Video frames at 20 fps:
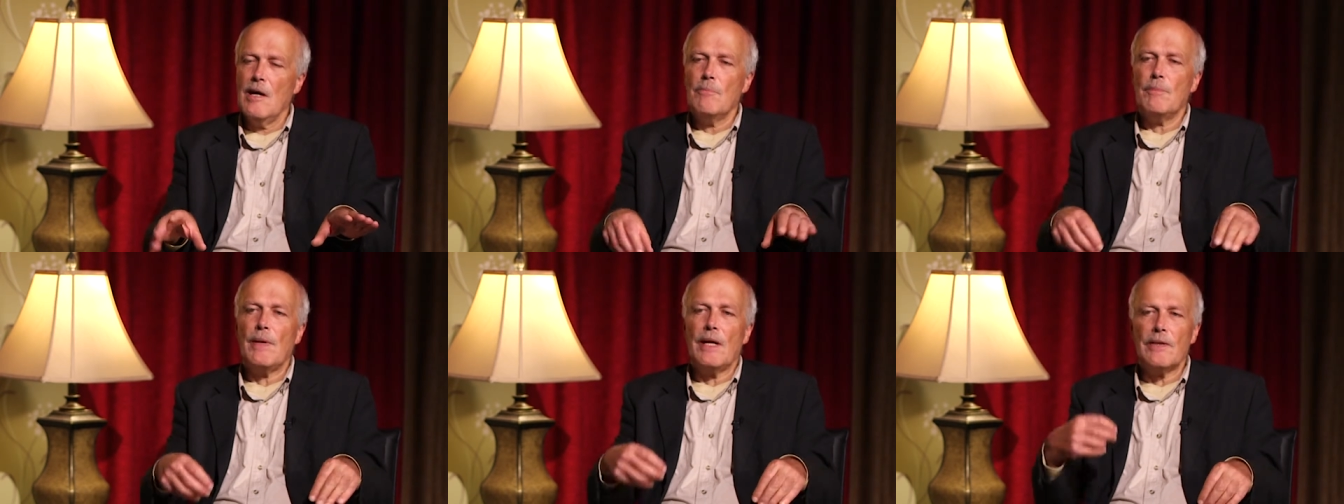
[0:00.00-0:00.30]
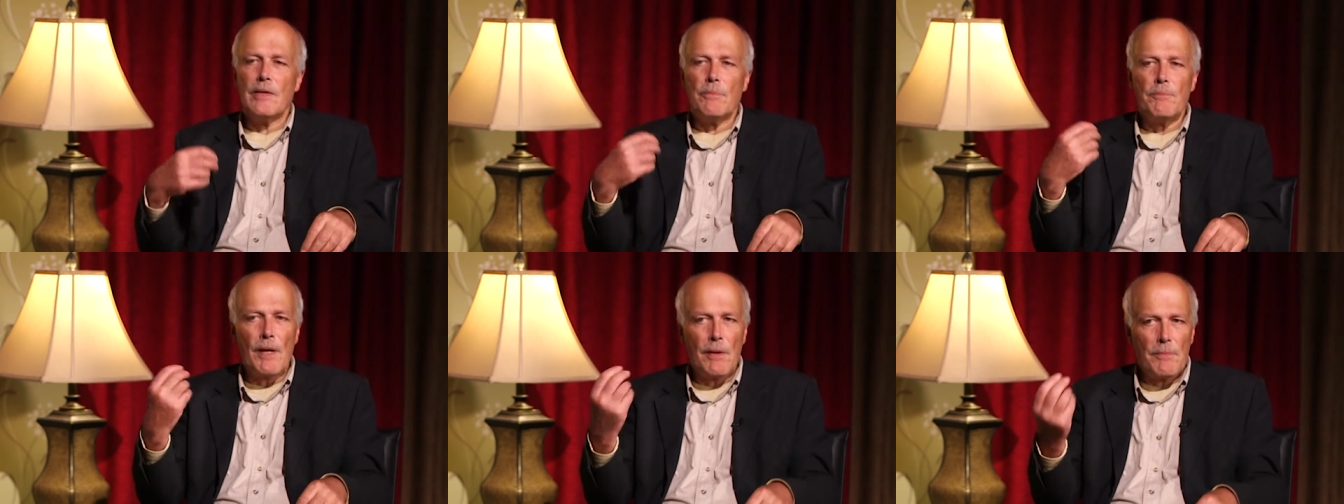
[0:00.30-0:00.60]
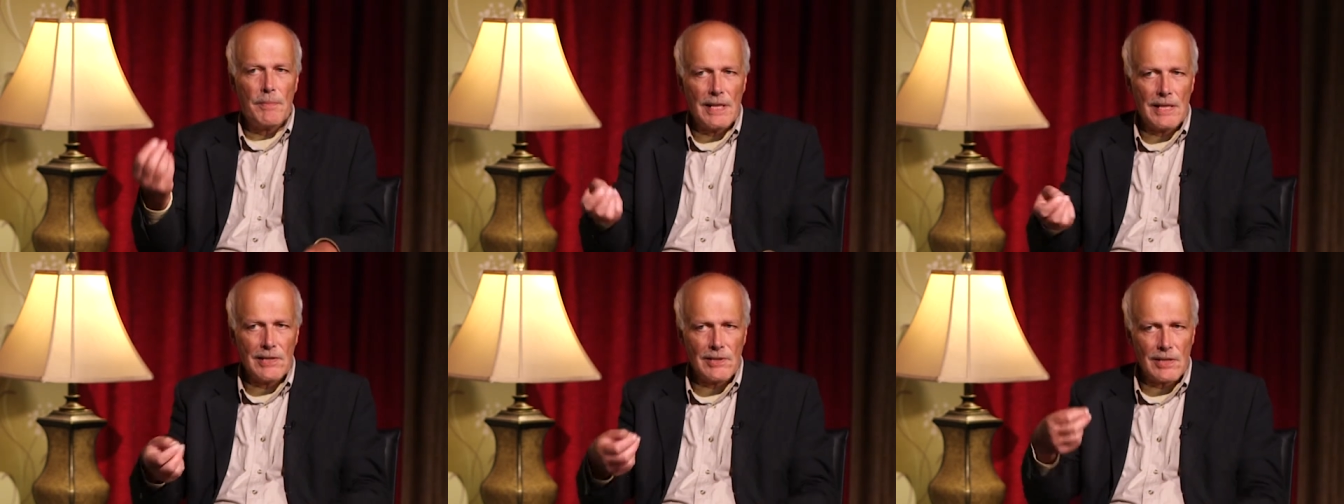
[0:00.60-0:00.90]
But the
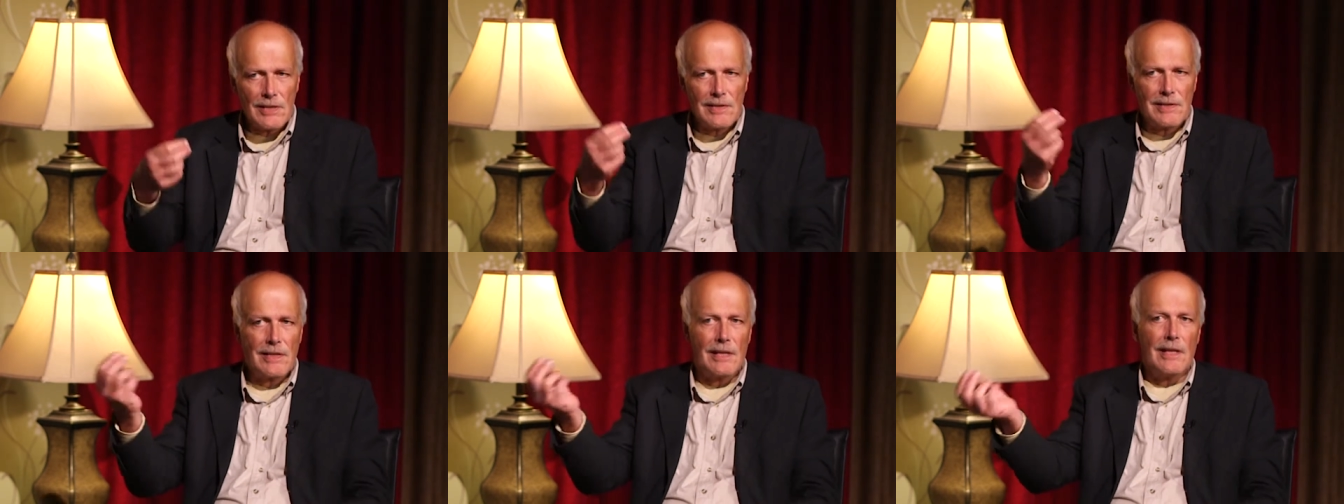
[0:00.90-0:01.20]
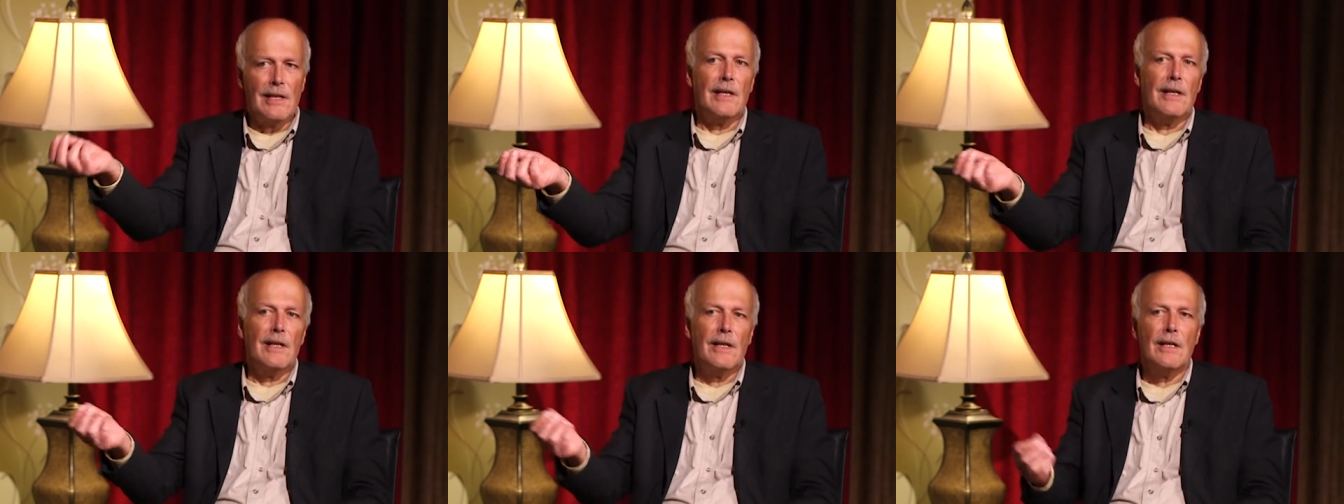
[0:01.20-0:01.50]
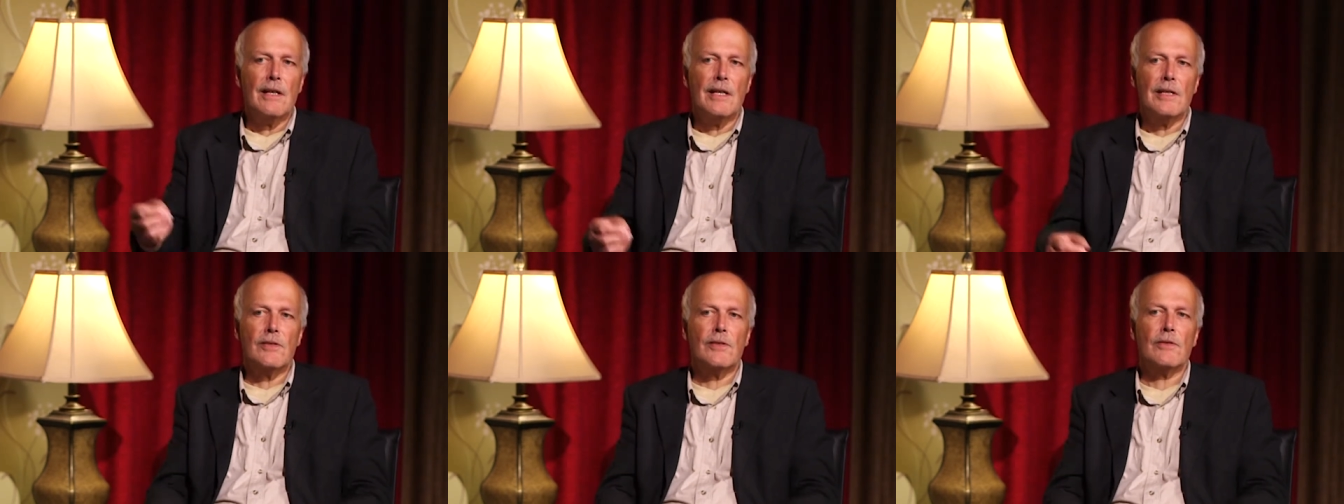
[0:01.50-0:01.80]
publicity
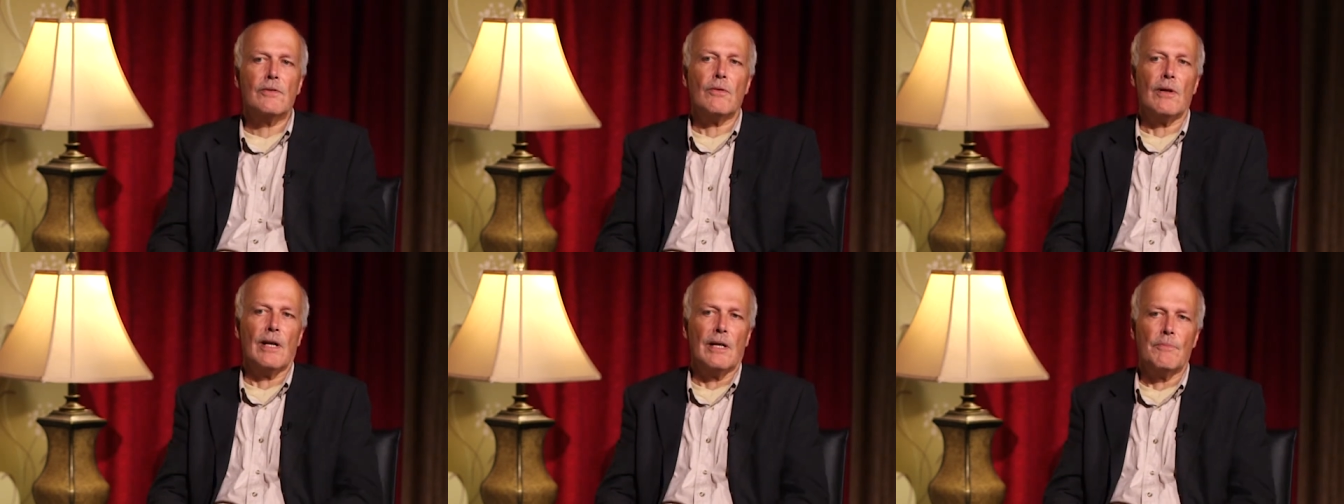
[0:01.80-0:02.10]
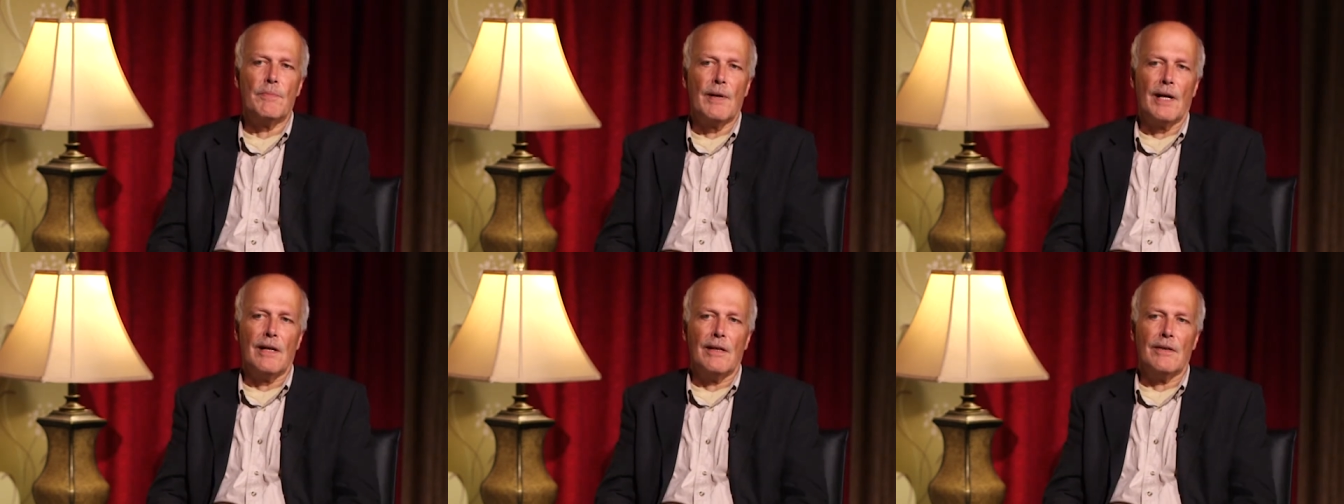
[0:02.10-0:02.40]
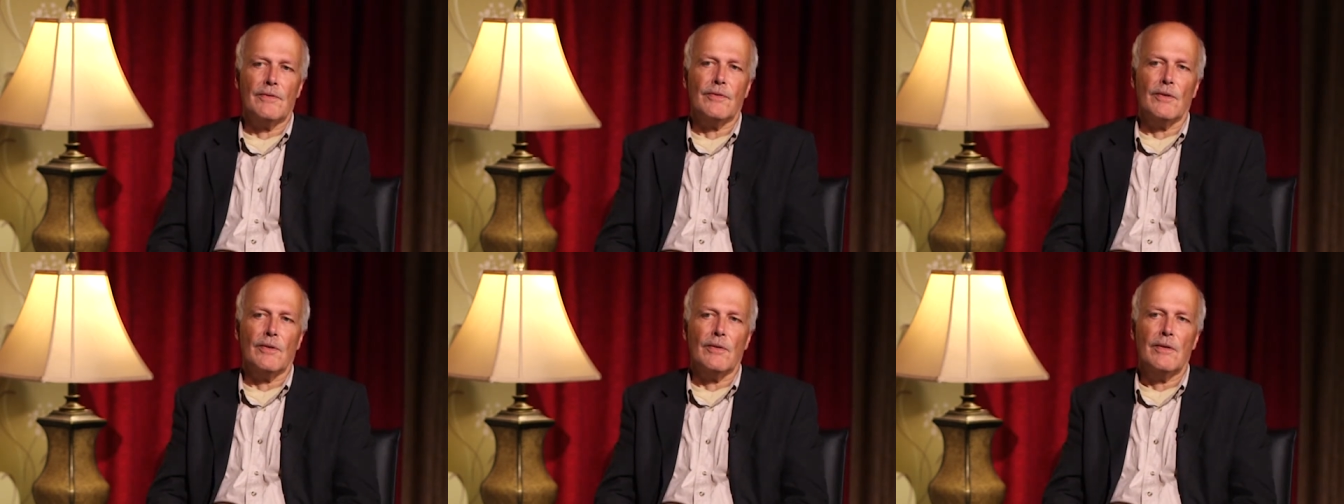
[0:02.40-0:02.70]
is quite
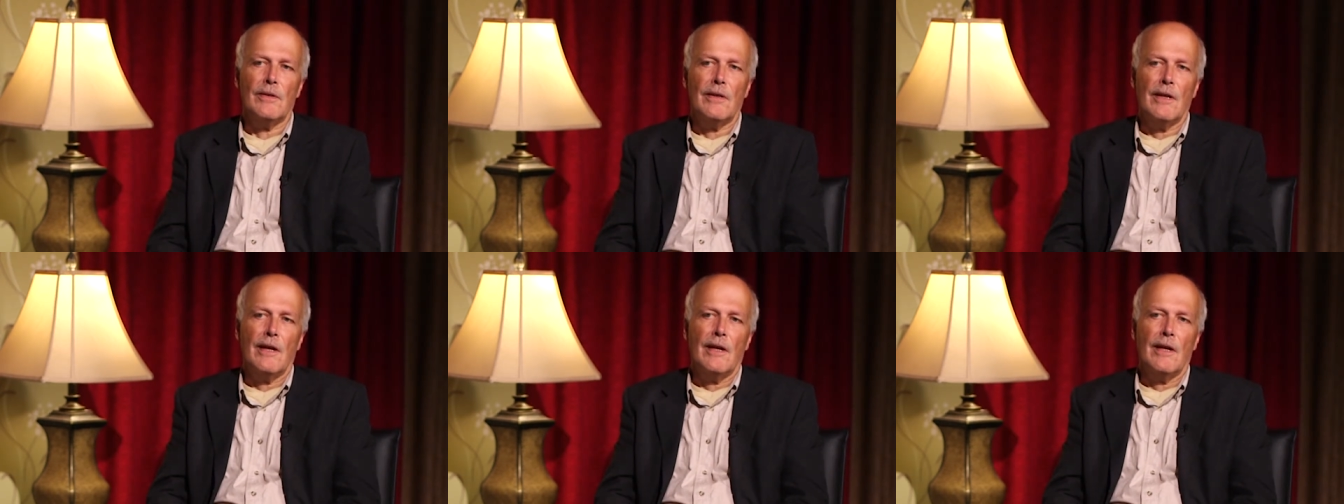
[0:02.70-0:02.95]
powerful.